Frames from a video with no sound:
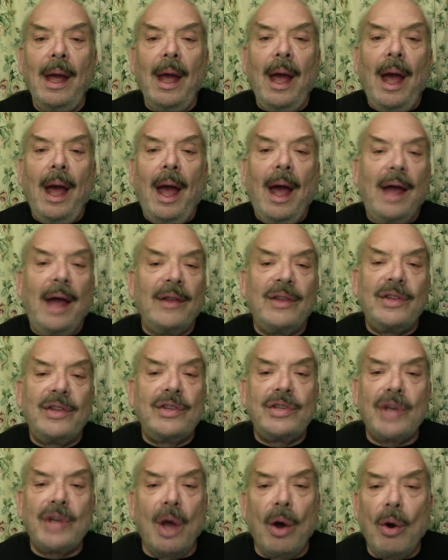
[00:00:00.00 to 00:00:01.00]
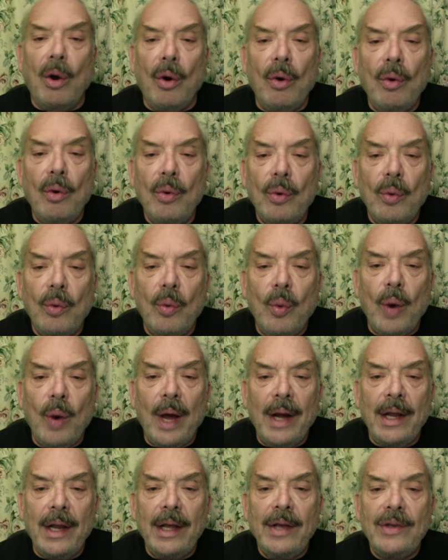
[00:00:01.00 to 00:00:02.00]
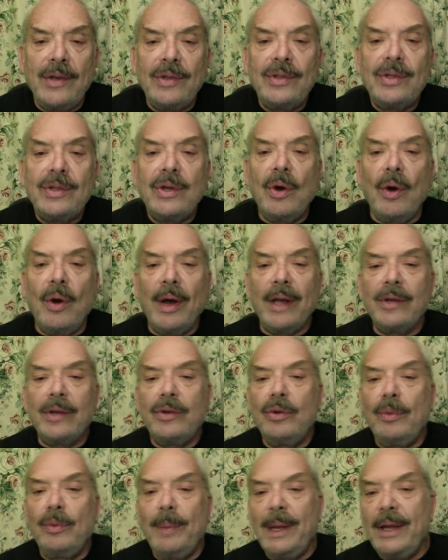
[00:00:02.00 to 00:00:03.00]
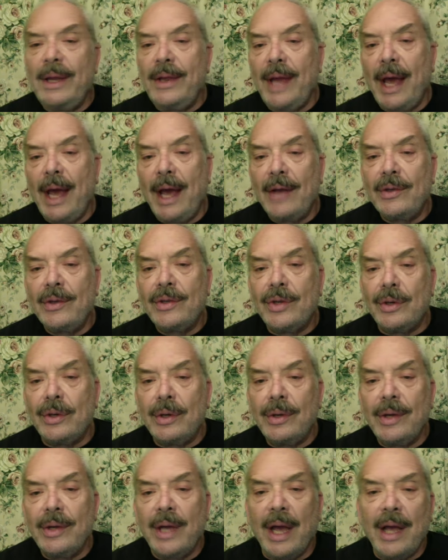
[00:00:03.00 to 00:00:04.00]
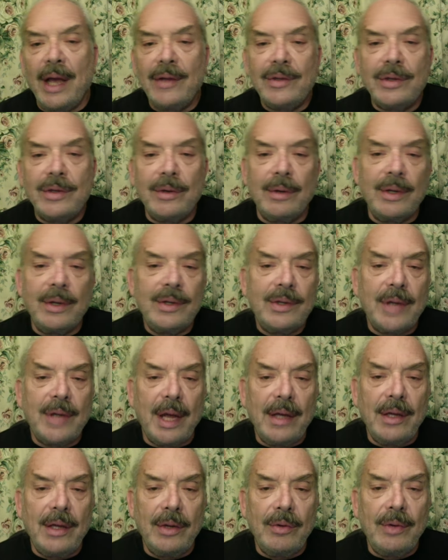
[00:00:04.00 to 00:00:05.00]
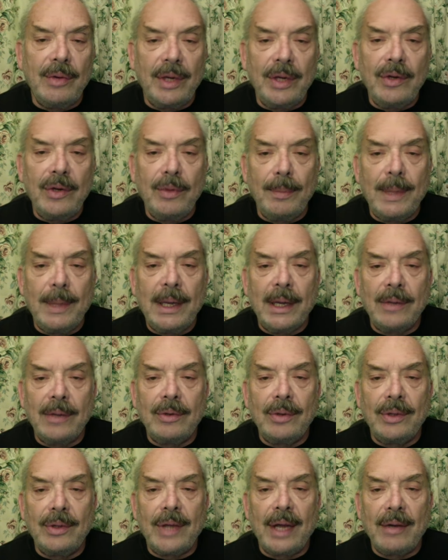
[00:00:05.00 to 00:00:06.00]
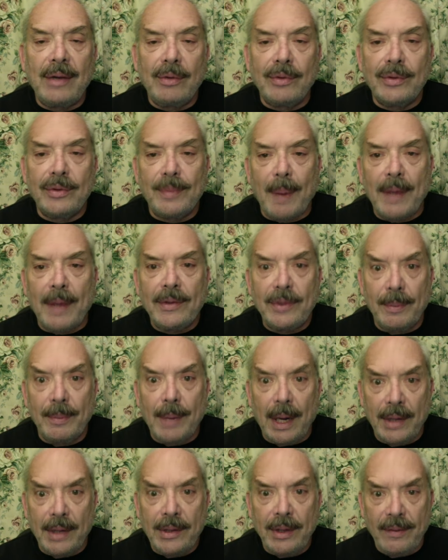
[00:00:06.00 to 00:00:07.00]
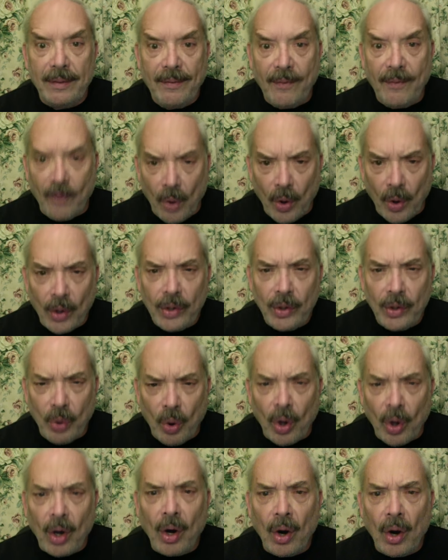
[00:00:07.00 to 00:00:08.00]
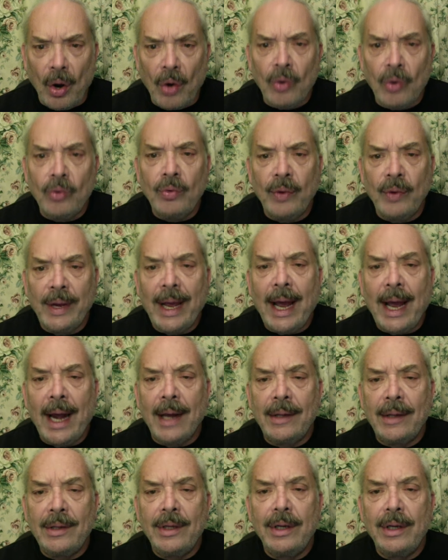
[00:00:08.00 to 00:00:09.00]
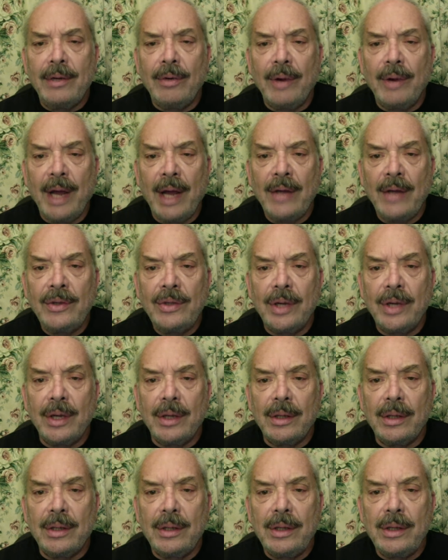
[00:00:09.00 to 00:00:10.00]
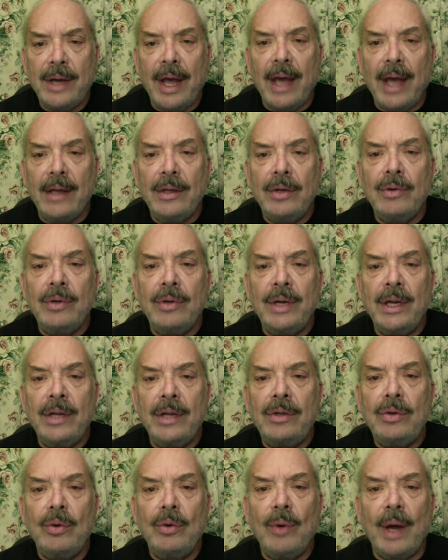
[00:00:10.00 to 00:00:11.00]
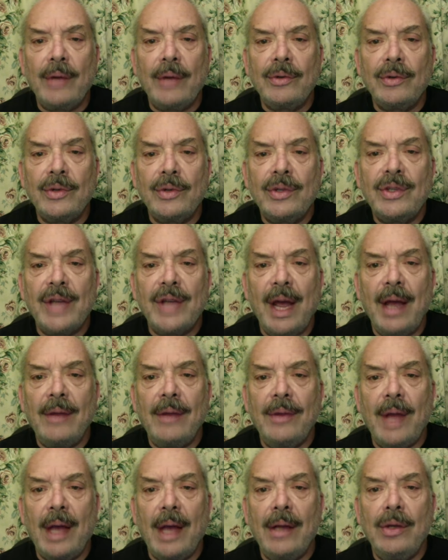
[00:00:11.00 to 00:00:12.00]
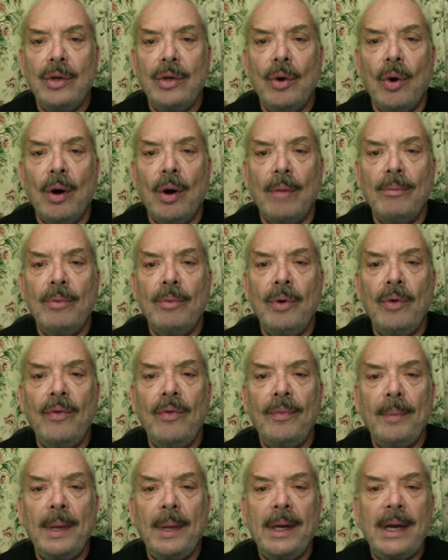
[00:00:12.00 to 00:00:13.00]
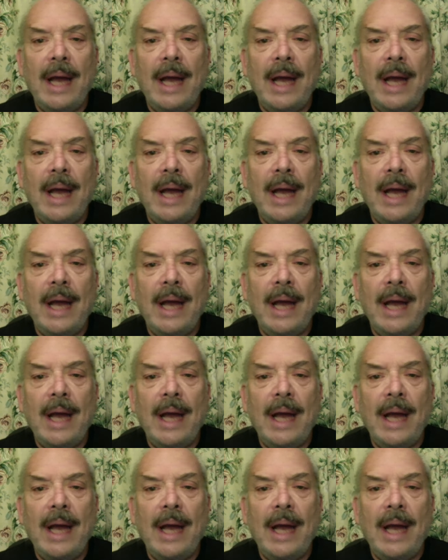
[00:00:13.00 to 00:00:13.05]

And so, what is going to be the answer? The answer is that you need to begin to take responsibility for your own reality creation. That you need to understand that your movement